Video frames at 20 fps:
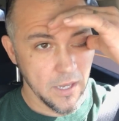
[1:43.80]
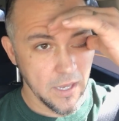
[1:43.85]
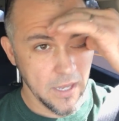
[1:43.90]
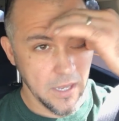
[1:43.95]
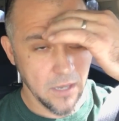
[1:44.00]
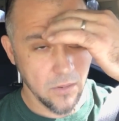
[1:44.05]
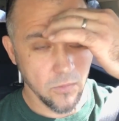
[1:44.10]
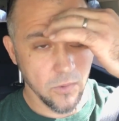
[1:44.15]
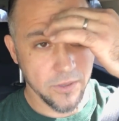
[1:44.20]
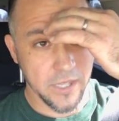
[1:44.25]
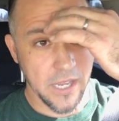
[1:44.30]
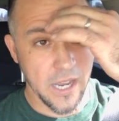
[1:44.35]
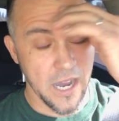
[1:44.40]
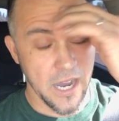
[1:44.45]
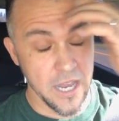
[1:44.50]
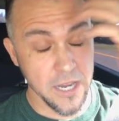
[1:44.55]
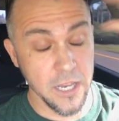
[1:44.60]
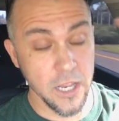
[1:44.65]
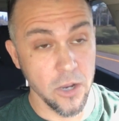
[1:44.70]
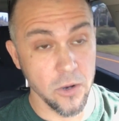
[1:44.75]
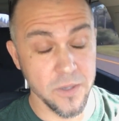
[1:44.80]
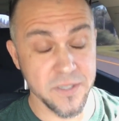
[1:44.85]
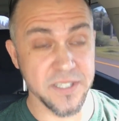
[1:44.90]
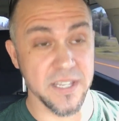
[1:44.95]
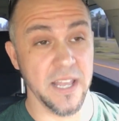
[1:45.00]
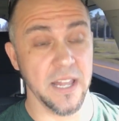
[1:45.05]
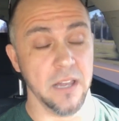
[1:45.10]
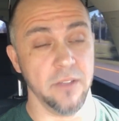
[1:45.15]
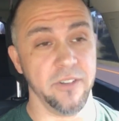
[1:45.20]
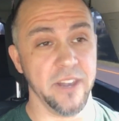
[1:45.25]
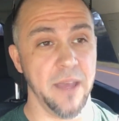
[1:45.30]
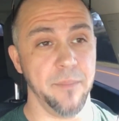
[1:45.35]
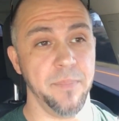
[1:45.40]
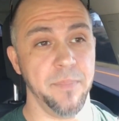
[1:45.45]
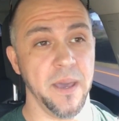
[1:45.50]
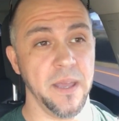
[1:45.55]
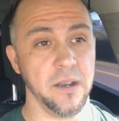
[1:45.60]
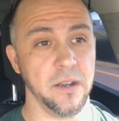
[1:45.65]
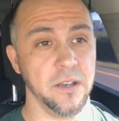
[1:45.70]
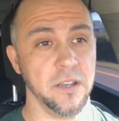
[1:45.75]
And with the audio, it's a hell of a lot
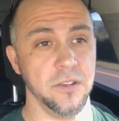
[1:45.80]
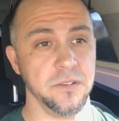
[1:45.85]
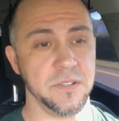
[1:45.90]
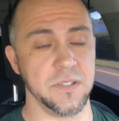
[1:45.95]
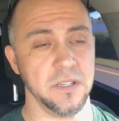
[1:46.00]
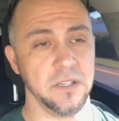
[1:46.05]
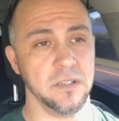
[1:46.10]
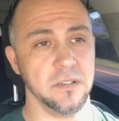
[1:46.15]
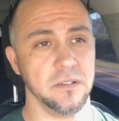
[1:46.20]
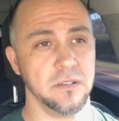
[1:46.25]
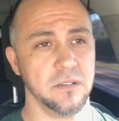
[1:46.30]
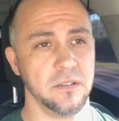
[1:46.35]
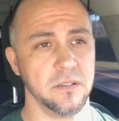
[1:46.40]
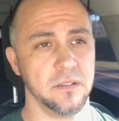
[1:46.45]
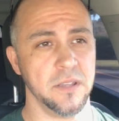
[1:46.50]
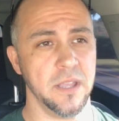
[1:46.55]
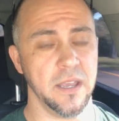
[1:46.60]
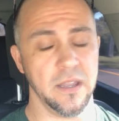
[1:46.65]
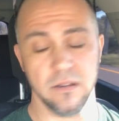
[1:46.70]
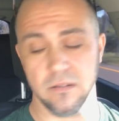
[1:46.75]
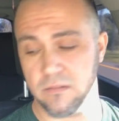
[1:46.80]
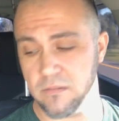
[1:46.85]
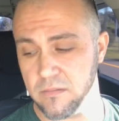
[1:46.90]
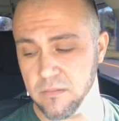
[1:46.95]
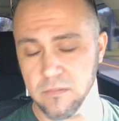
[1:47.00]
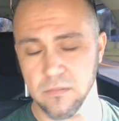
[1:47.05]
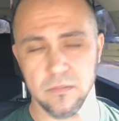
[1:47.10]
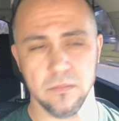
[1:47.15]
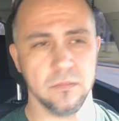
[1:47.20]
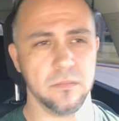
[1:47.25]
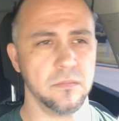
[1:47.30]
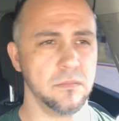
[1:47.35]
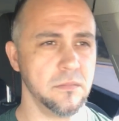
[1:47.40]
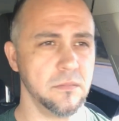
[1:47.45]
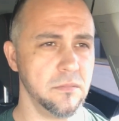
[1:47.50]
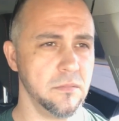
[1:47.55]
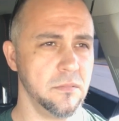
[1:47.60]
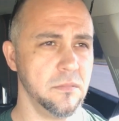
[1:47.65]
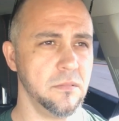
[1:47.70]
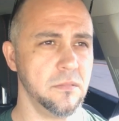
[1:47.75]
better using that
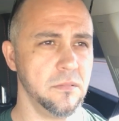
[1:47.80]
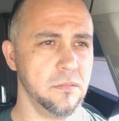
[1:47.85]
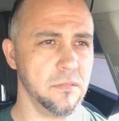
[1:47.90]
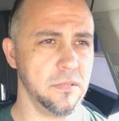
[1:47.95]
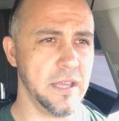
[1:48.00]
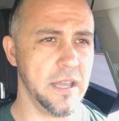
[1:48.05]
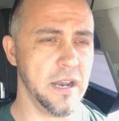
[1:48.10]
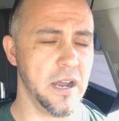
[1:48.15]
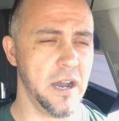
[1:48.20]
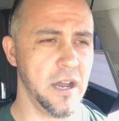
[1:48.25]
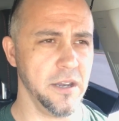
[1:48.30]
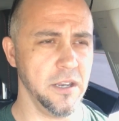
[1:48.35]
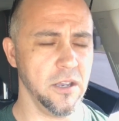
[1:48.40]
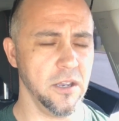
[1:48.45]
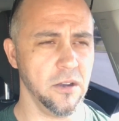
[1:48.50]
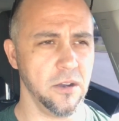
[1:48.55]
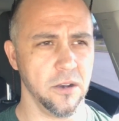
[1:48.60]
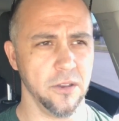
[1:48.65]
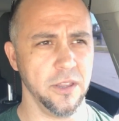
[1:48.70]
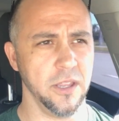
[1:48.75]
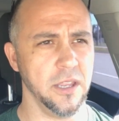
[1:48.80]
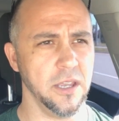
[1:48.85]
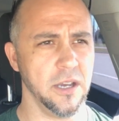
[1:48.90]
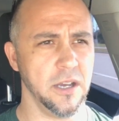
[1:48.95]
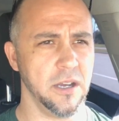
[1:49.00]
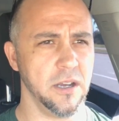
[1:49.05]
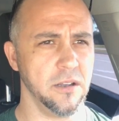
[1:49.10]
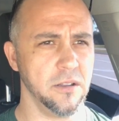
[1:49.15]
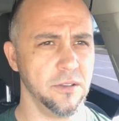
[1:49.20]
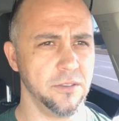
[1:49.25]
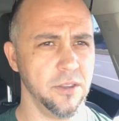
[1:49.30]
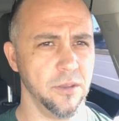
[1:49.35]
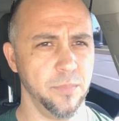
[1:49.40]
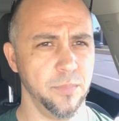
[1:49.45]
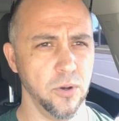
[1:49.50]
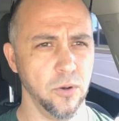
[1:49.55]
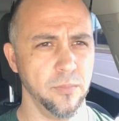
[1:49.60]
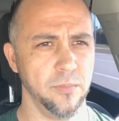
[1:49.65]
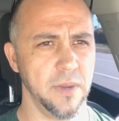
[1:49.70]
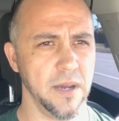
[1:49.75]
audio, or the
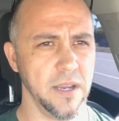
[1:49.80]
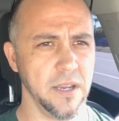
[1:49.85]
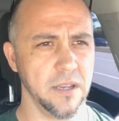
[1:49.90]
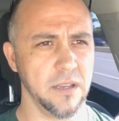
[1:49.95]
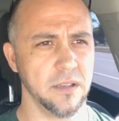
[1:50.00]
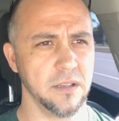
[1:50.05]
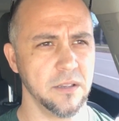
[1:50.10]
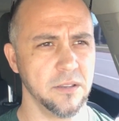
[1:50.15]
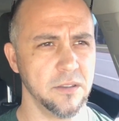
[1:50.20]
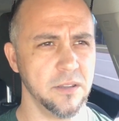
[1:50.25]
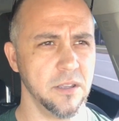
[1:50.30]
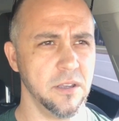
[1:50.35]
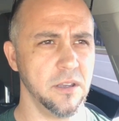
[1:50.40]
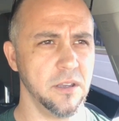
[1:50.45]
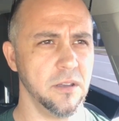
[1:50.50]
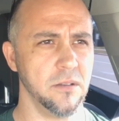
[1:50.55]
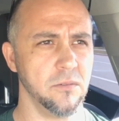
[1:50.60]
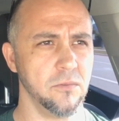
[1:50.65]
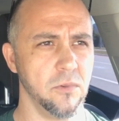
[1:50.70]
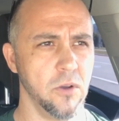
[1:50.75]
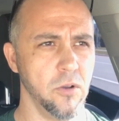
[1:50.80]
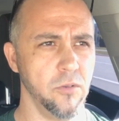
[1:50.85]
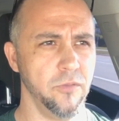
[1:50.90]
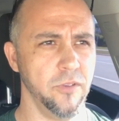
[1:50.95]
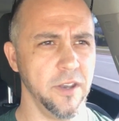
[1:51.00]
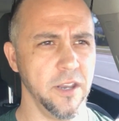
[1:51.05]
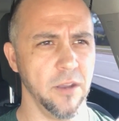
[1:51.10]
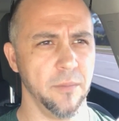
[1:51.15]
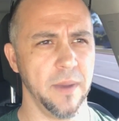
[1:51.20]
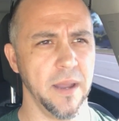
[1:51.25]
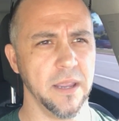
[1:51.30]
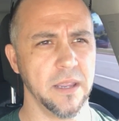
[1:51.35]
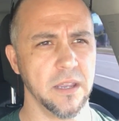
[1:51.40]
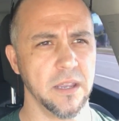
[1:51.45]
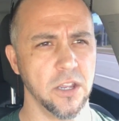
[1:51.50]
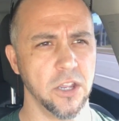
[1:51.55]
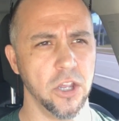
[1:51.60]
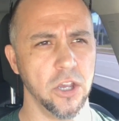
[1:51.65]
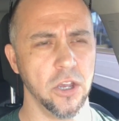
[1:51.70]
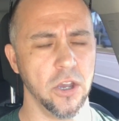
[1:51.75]
boom mic, the Rode Video Mic
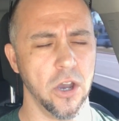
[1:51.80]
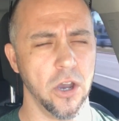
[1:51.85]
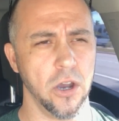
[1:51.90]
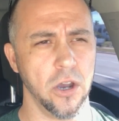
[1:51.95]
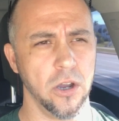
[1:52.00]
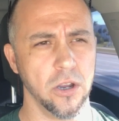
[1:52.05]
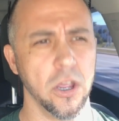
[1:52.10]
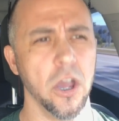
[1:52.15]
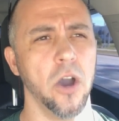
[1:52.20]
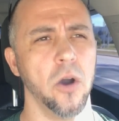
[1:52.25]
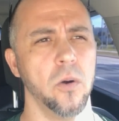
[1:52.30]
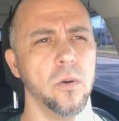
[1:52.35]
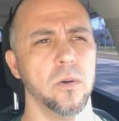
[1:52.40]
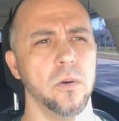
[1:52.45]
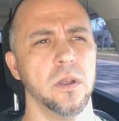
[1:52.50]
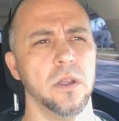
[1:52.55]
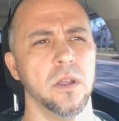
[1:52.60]
Go.